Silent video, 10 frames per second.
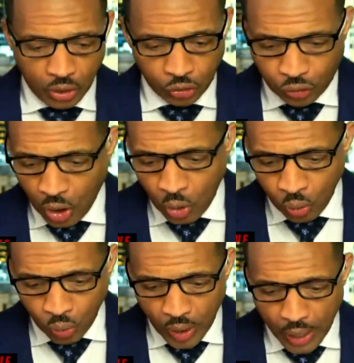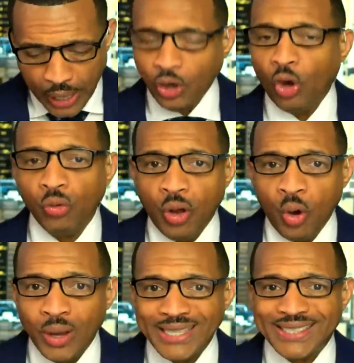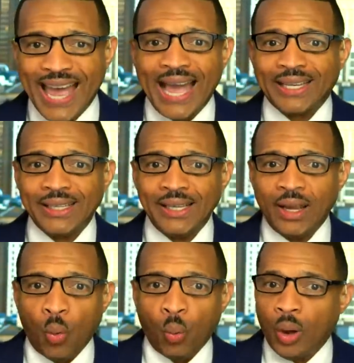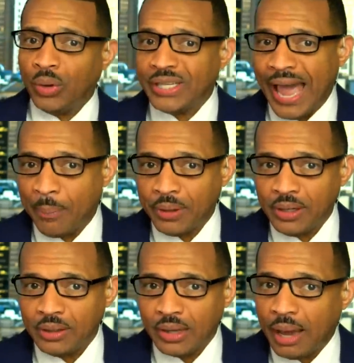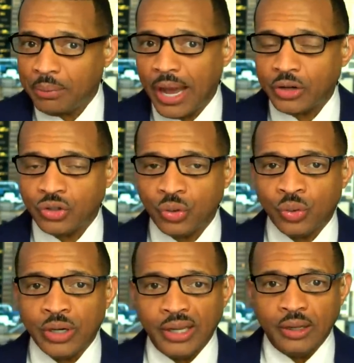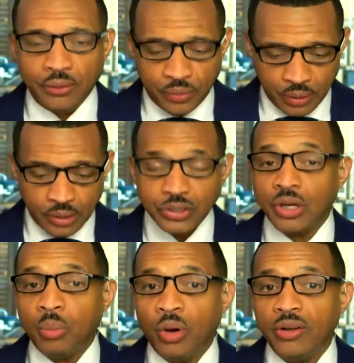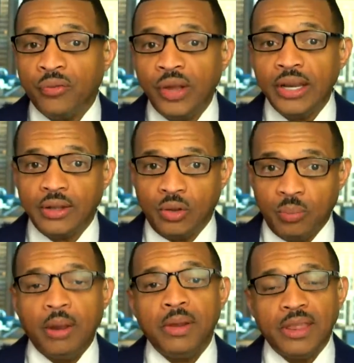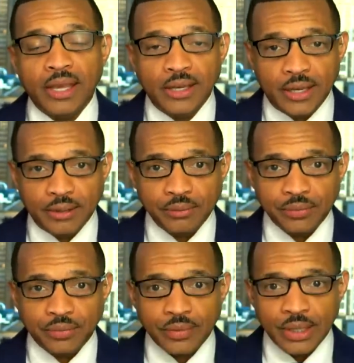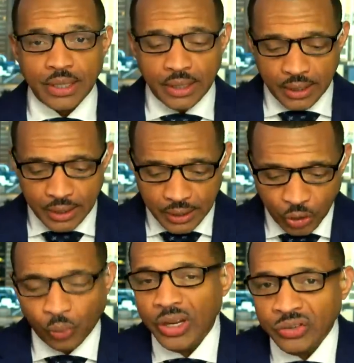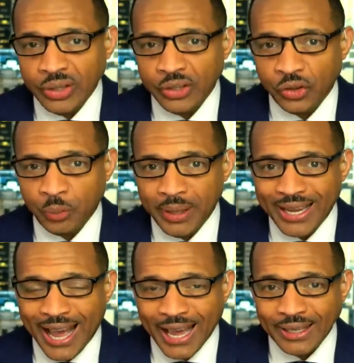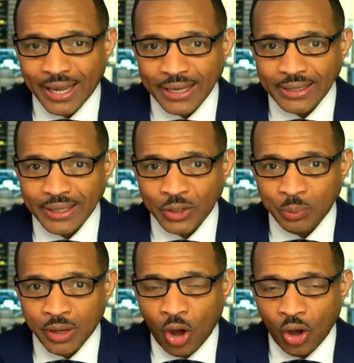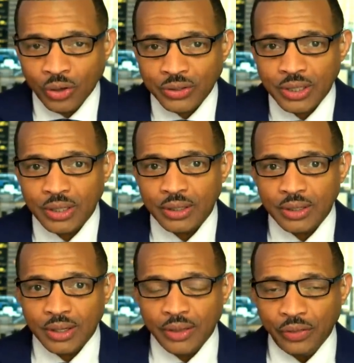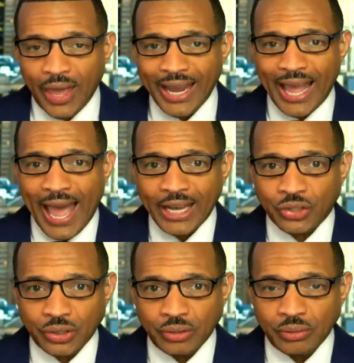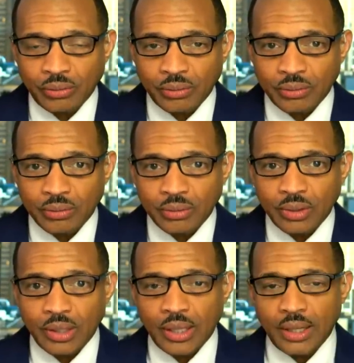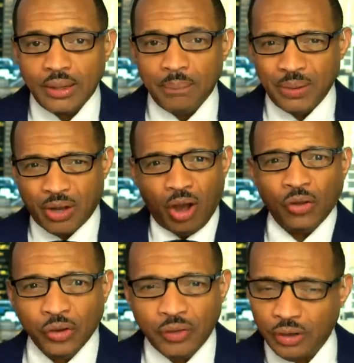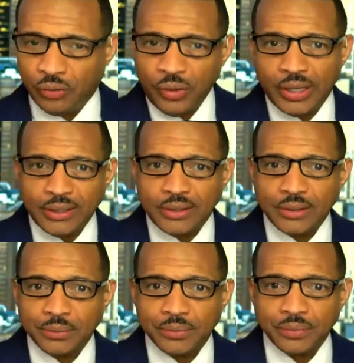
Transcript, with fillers: So I don't know exactly what was happening. I'm not sure if someone offended you. Maybe they did. The reason this is being highlighted is because that action, because of an offense,